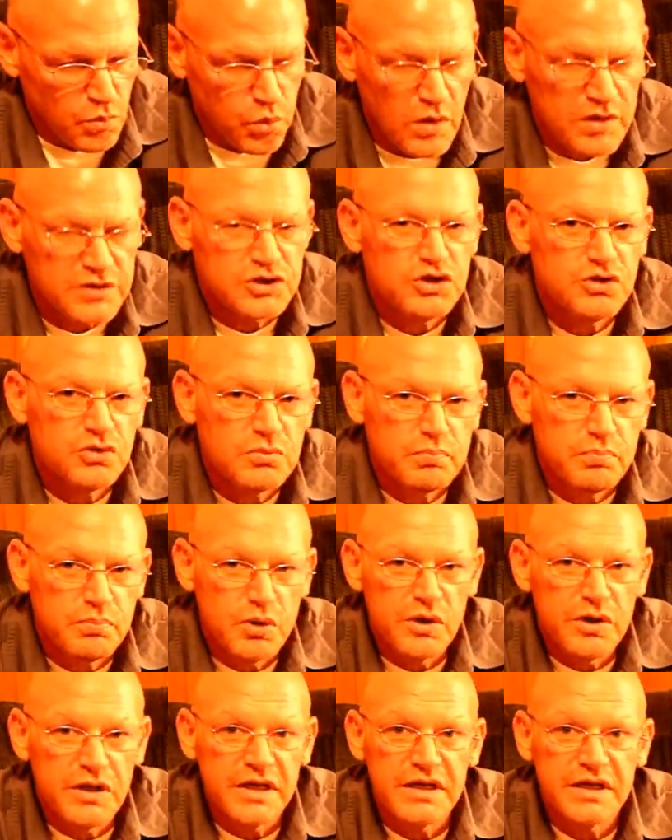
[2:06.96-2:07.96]
what you
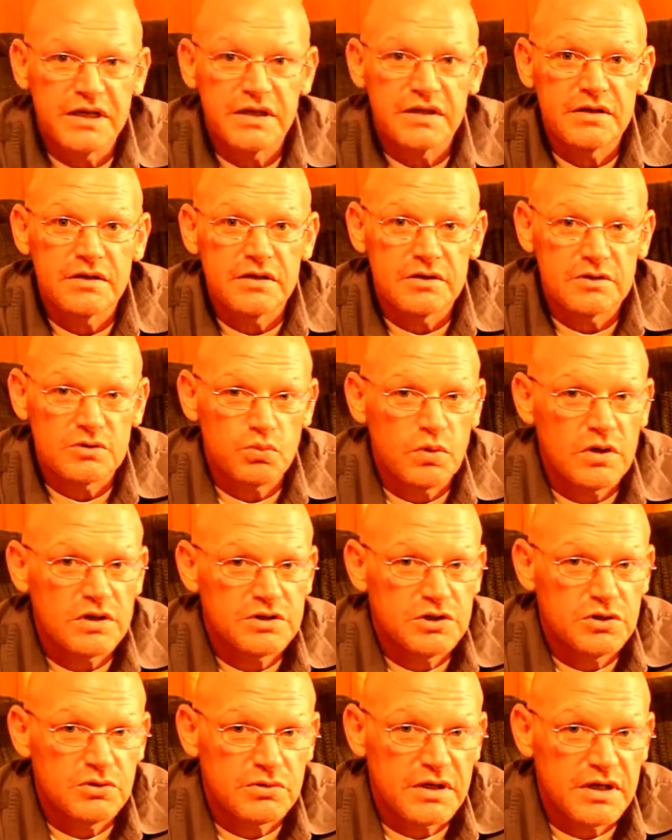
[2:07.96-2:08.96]
put in it is
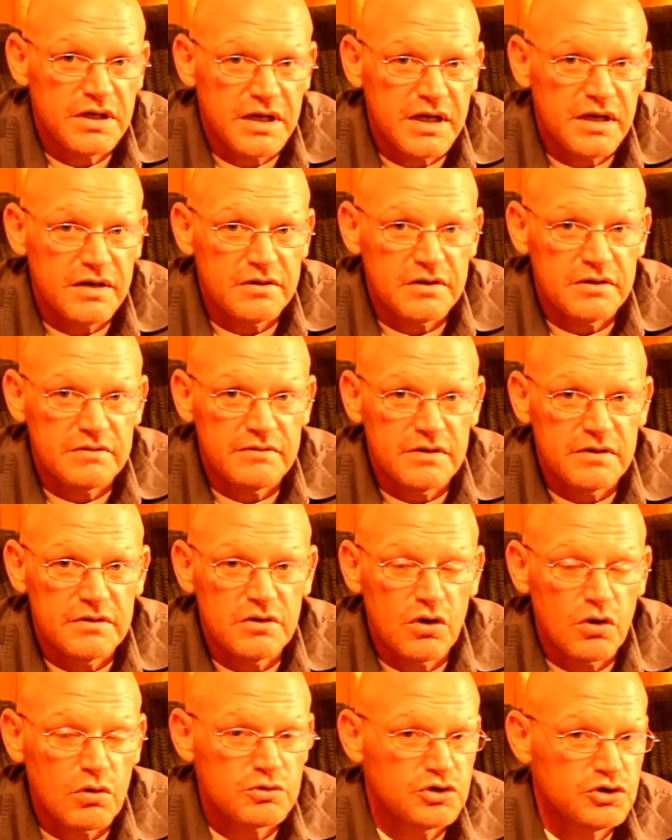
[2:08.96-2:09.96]
what you'll get out of it,
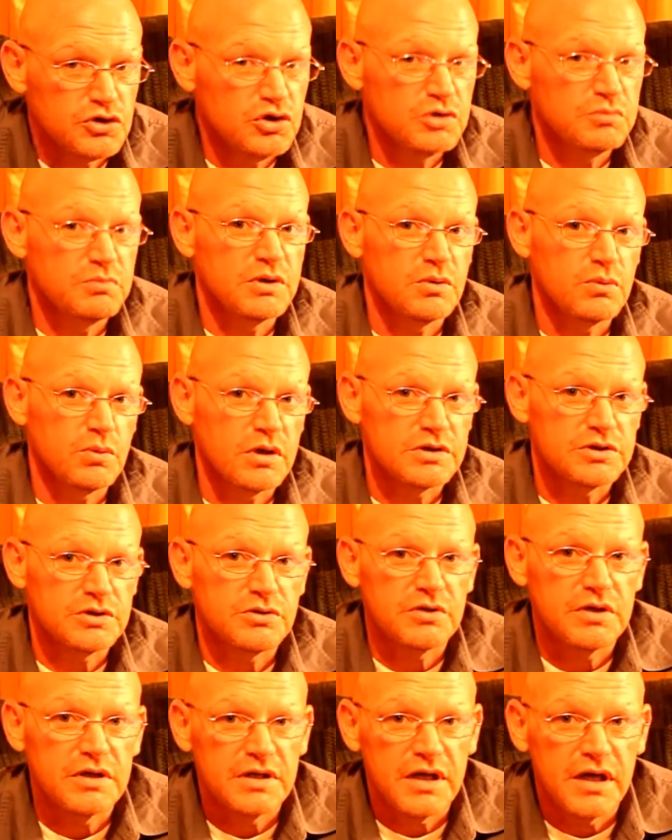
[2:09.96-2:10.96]
or should be what
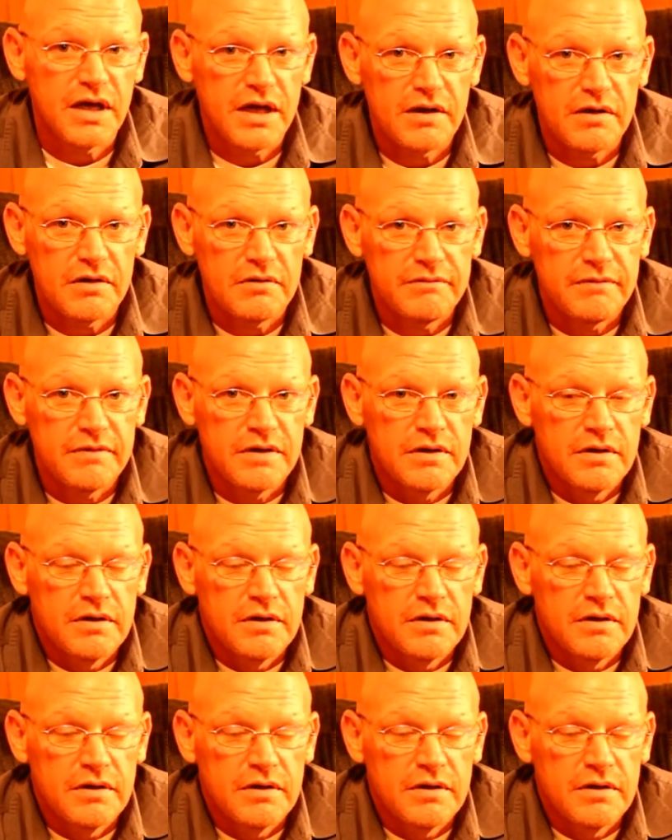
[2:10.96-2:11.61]
you get out of it.